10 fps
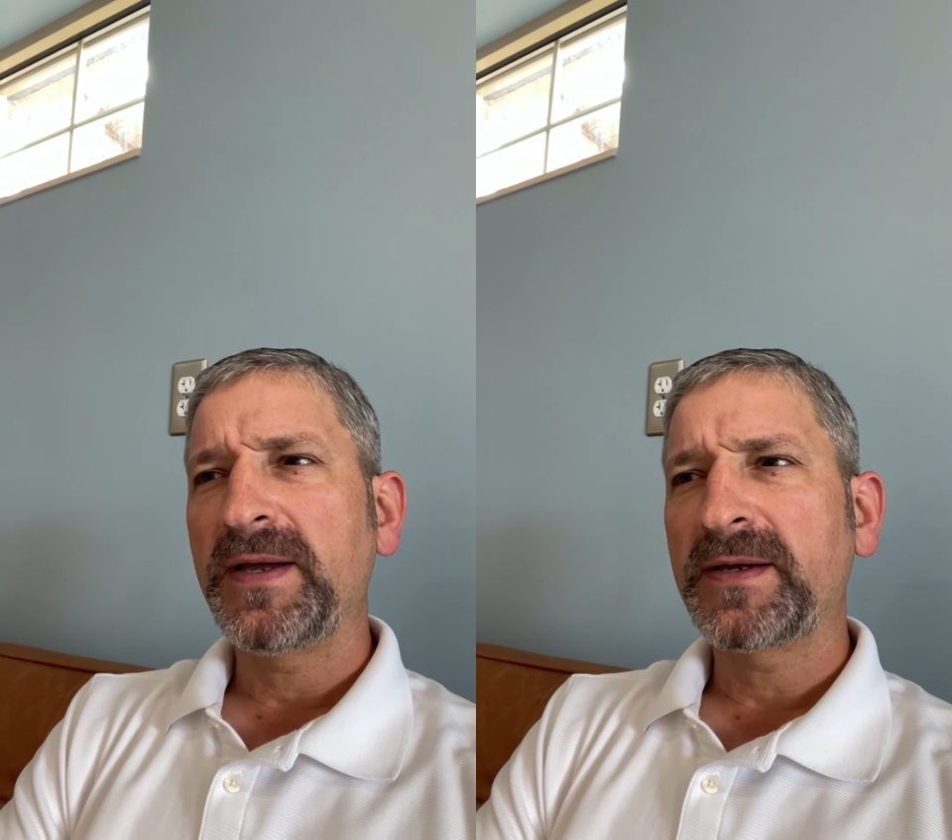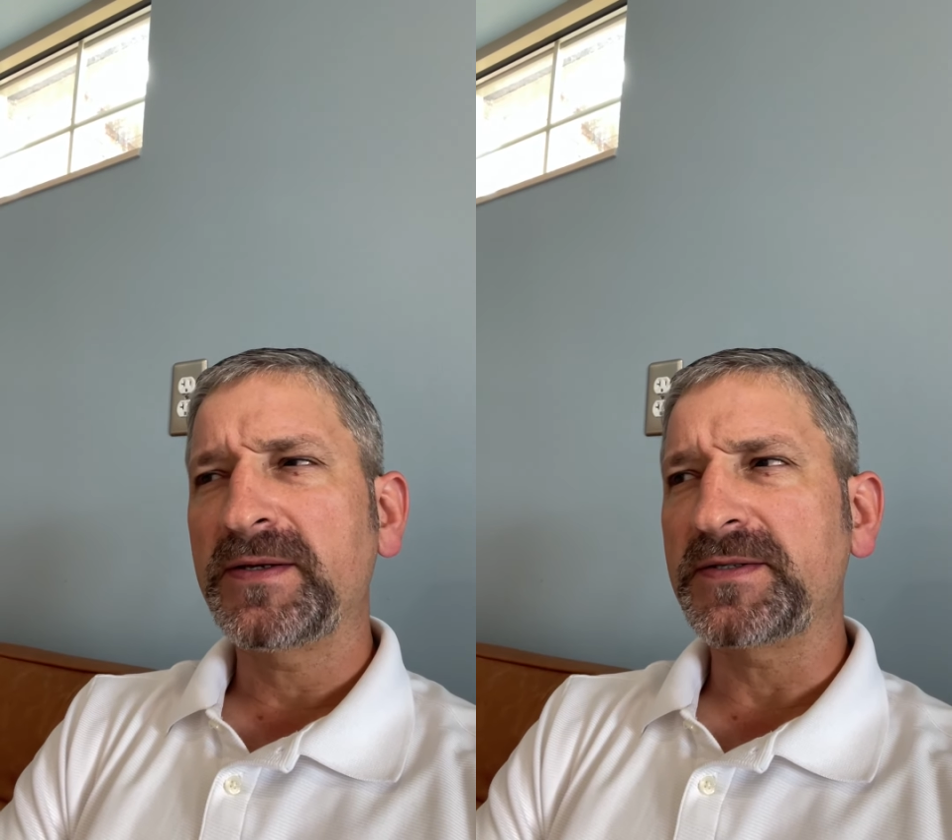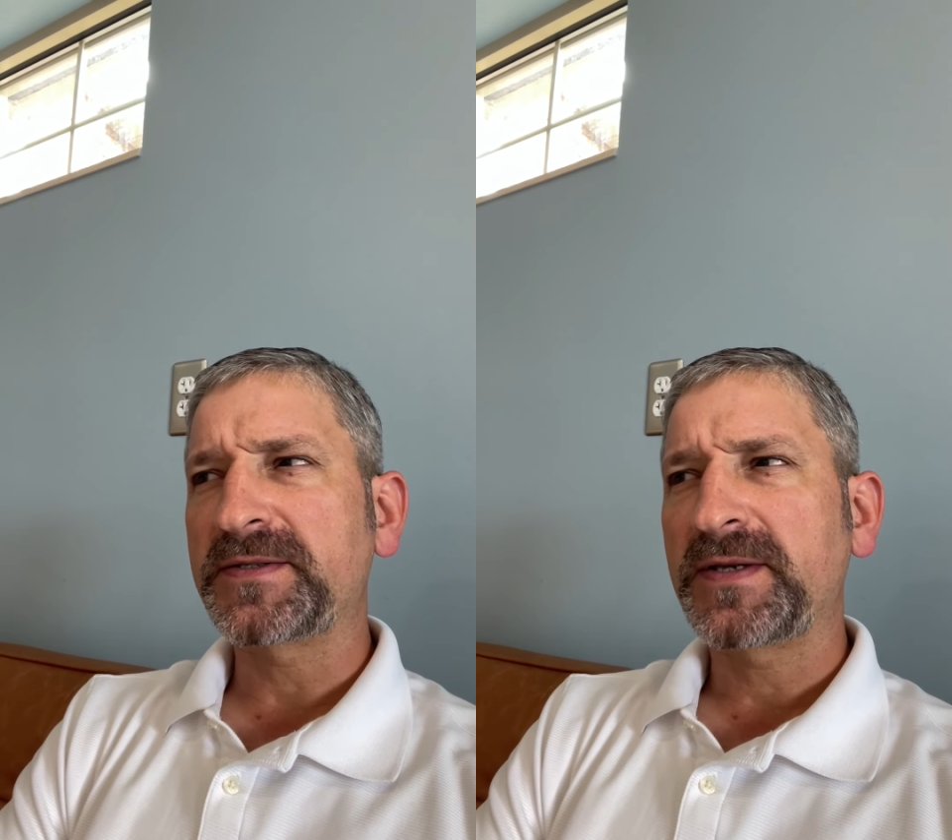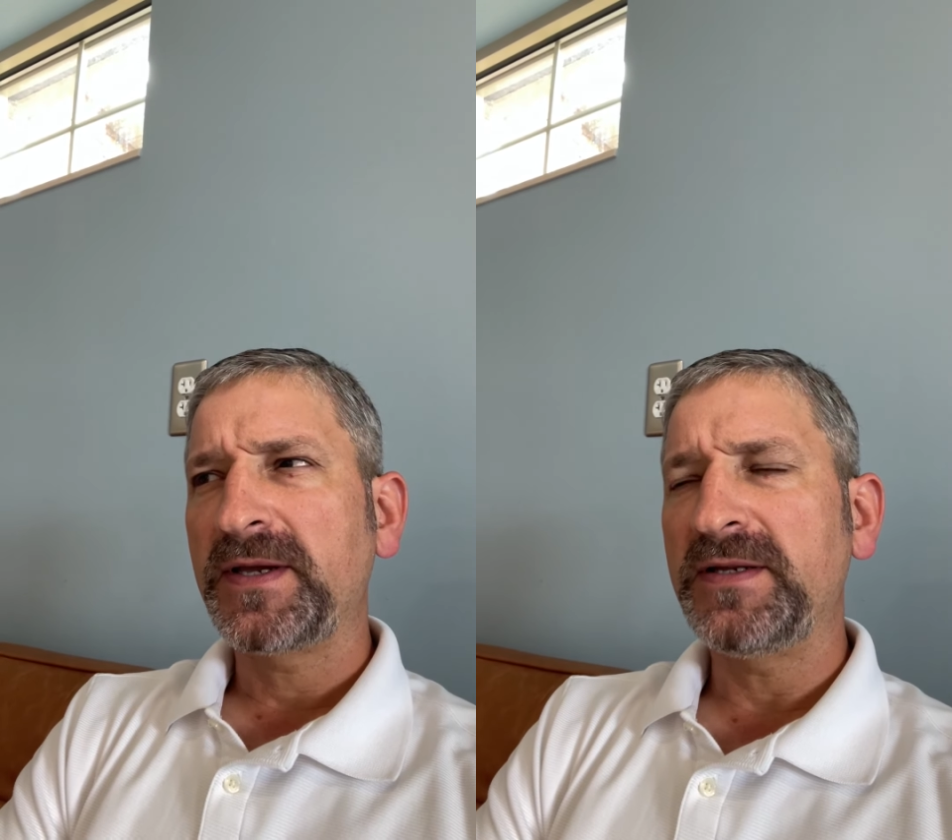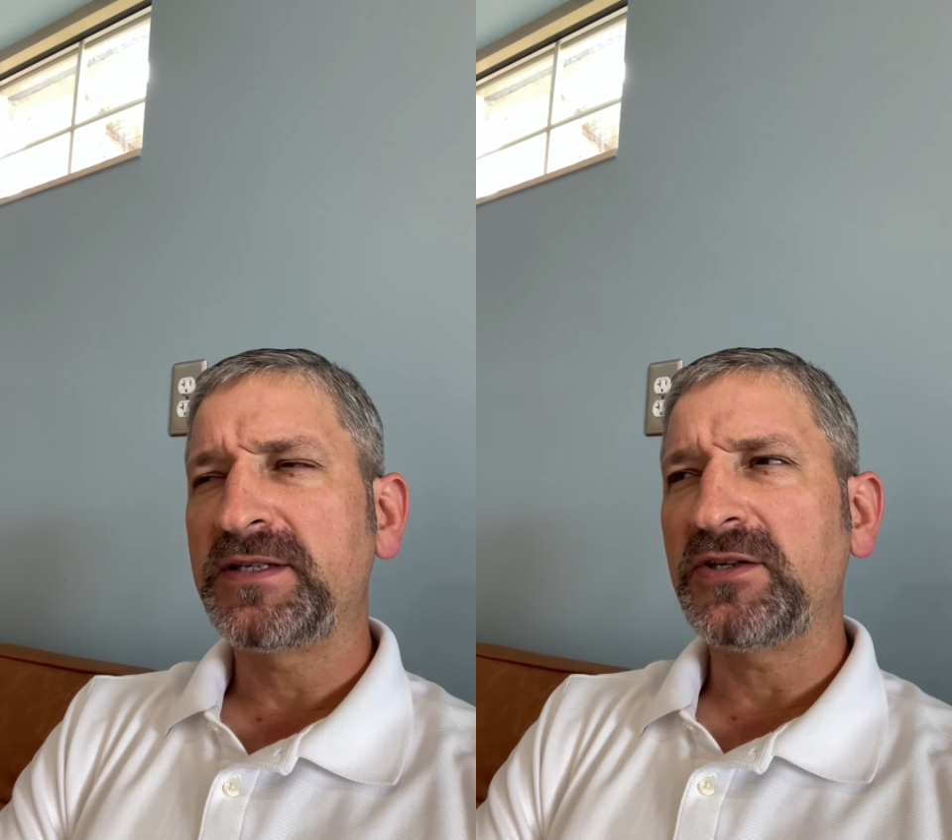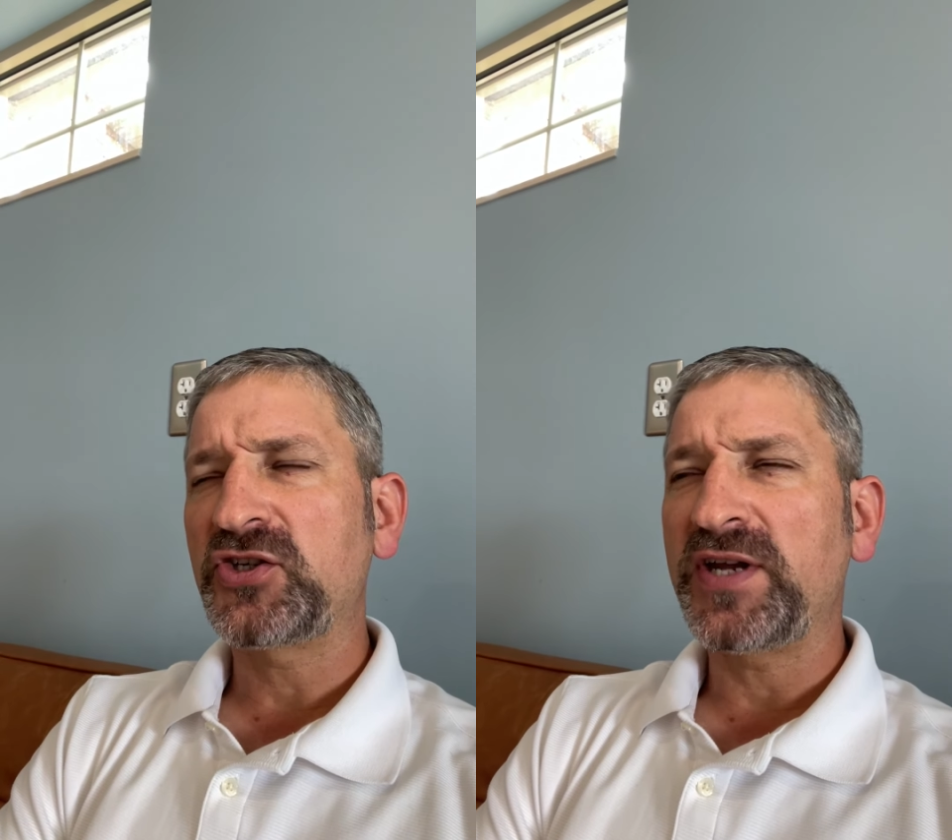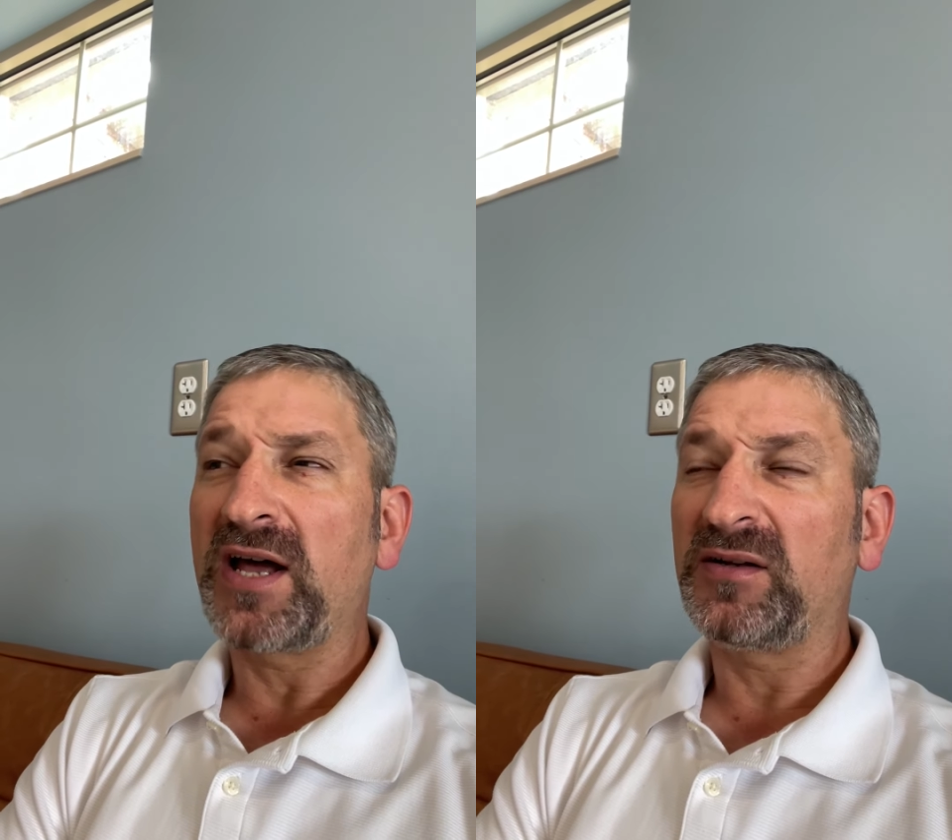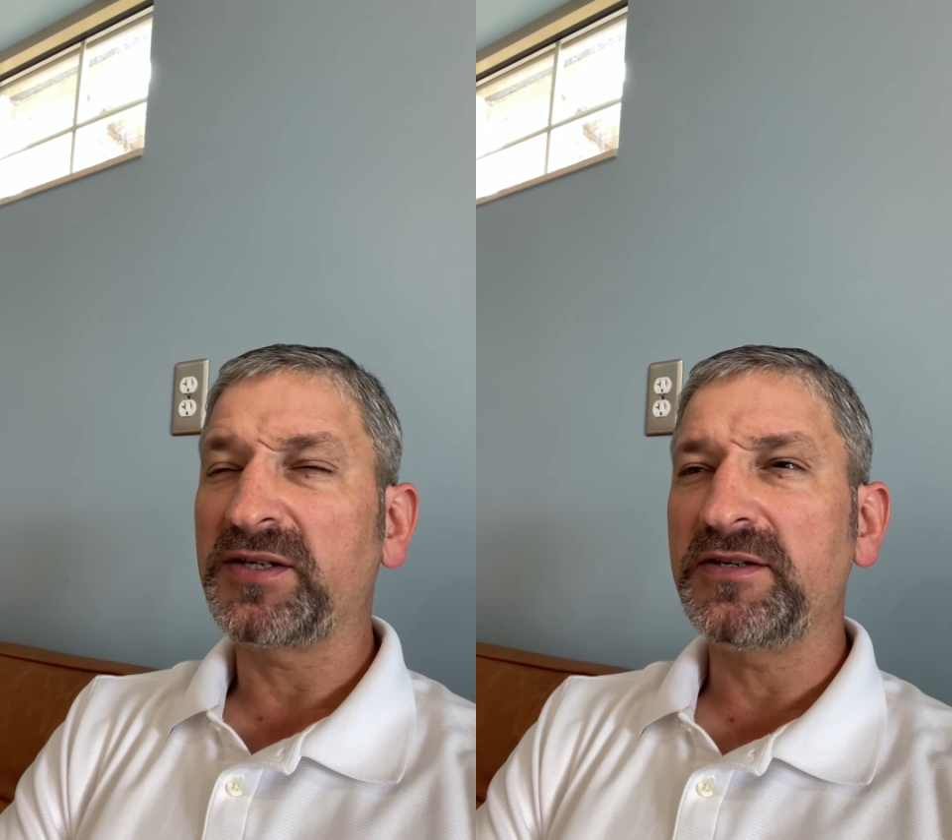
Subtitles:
Because intentionality